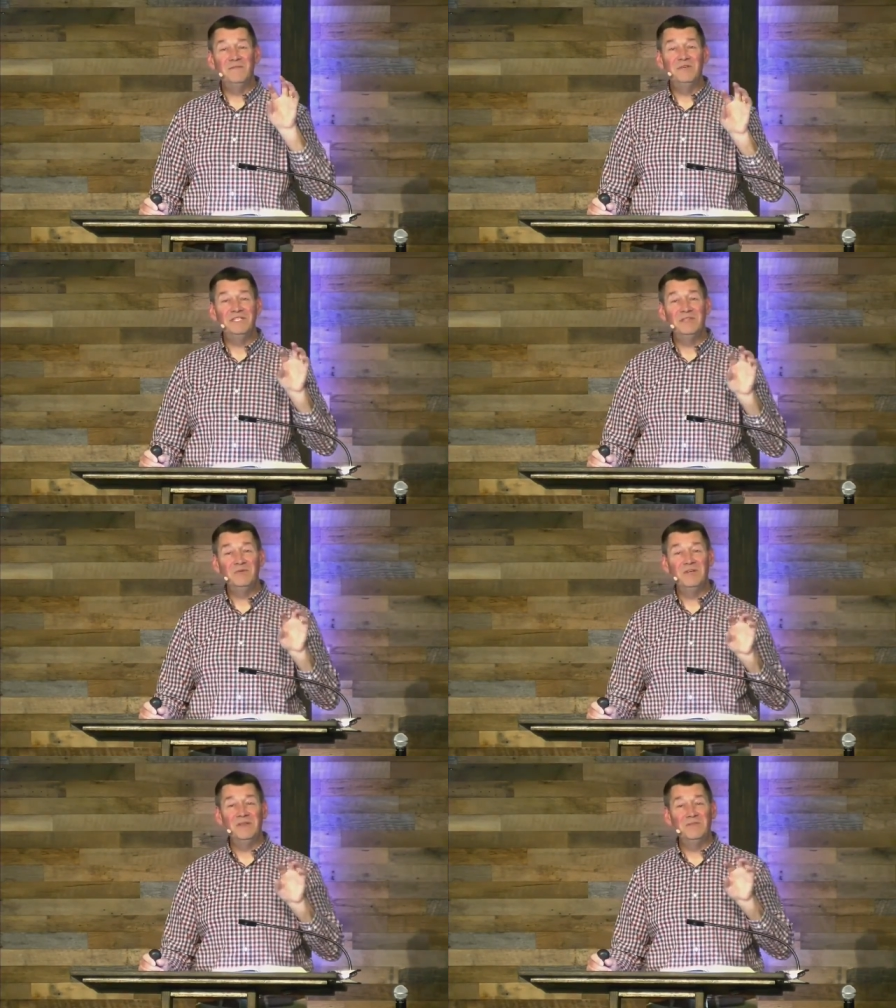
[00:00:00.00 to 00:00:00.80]
preaching the
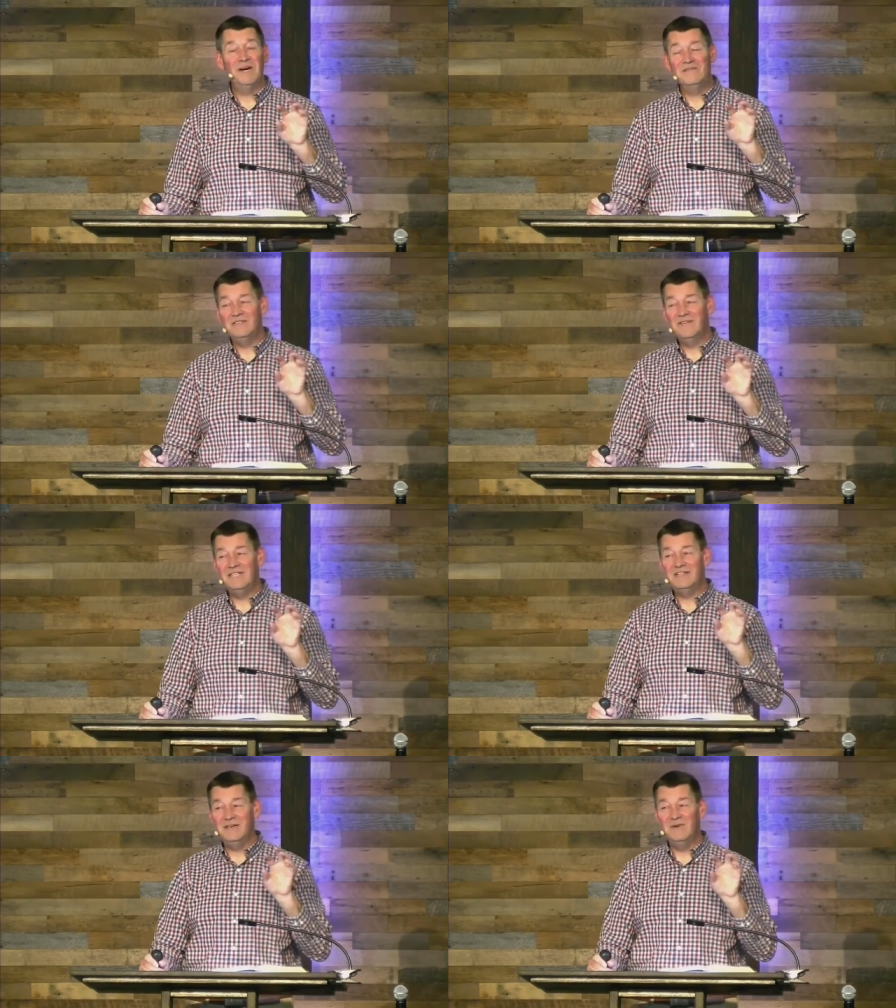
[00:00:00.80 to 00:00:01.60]
word in the province of
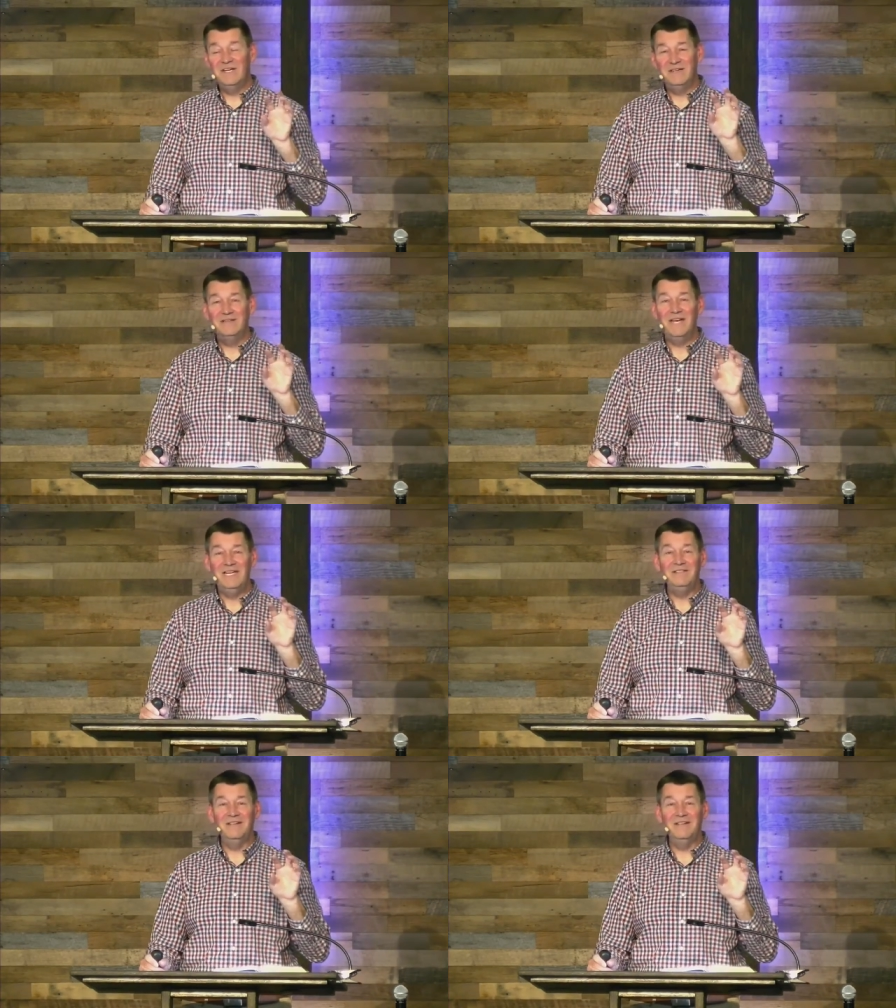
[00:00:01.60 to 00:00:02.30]
Asia. He wanted to go to Asia.